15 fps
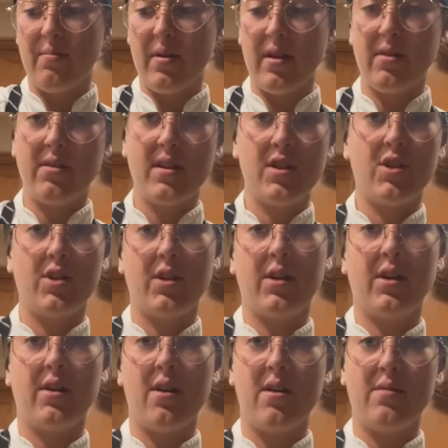butter and
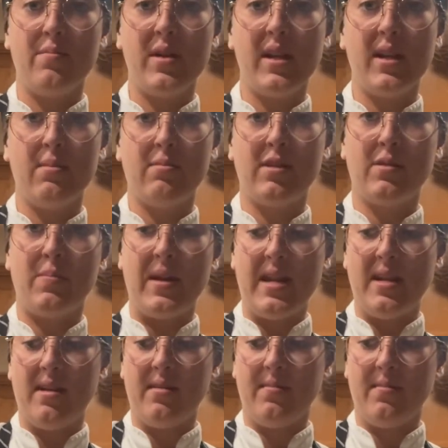sugar on medium speed.